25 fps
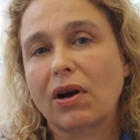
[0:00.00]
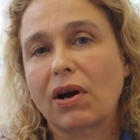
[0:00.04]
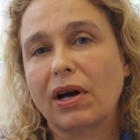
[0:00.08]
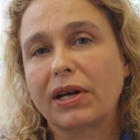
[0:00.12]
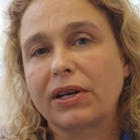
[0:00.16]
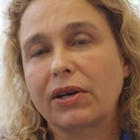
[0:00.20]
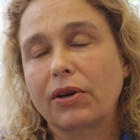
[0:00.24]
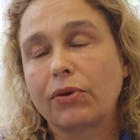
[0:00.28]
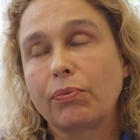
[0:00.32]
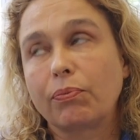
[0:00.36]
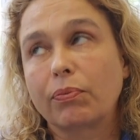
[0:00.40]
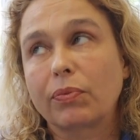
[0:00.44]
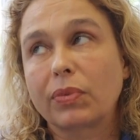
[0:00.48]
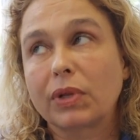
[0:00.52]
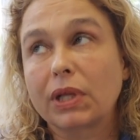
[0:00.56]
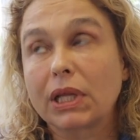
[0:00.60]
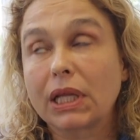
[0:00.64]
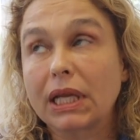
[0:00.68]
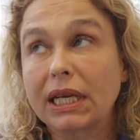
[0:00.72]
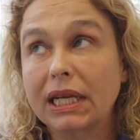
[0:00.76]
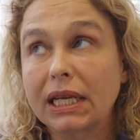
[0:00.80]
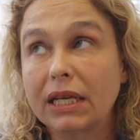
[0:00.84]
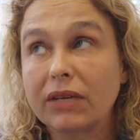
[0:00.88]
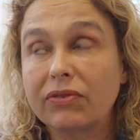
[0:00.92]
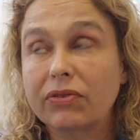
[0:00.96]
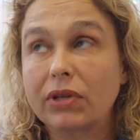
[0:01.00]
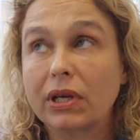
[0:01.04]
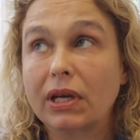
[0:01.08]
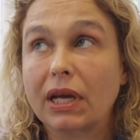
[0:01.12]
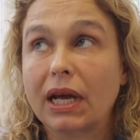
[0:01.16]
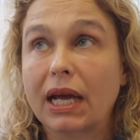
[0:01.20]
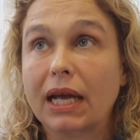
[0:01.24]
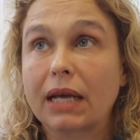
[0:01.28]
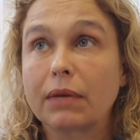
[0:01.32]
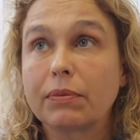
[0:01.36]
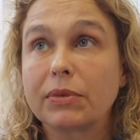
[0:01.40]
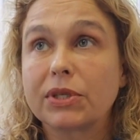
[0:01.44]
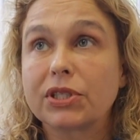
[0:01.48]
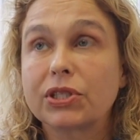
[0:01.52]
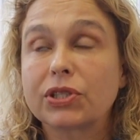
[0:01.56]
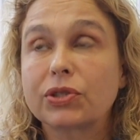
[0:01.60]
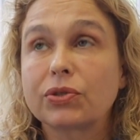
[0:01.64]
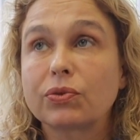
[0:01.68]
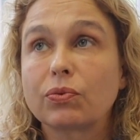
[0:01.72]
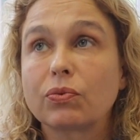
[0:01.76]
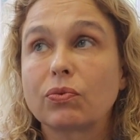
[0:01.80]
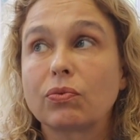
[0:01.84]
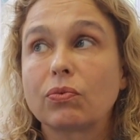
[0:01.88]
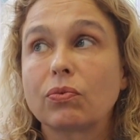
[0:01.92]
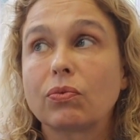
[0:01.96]
I don't believe that
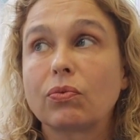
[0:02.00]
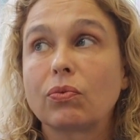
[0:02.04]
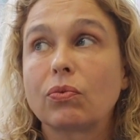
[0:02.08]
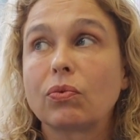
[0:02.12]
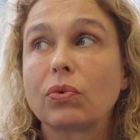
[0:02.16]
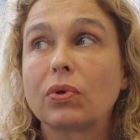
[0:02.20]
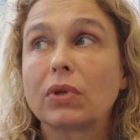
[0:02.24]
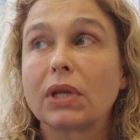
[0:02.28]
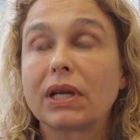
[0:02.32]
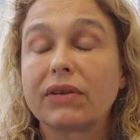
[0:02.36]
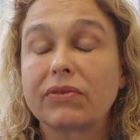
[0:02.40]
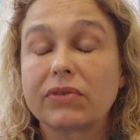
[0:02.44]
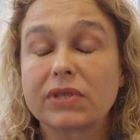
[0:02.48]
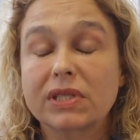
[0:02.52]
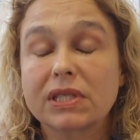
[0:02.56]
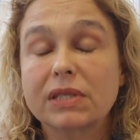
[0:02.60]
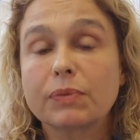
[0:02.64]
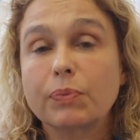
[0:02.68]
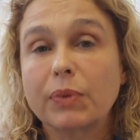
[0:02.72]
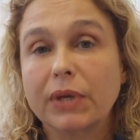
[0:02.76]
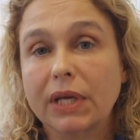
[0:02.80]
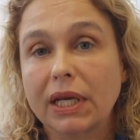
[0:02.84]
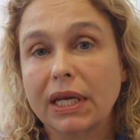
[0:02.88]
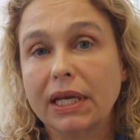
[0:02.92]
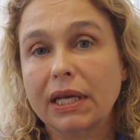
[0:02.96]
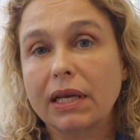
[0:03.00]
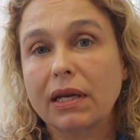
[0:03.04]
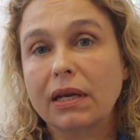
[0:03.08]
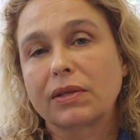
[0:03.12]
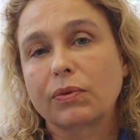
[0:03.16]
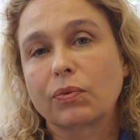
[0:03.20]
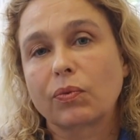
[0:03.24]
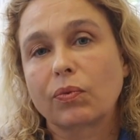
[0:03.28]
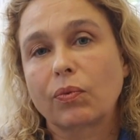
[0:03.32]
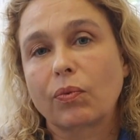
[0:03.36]
Hamish will ever speak.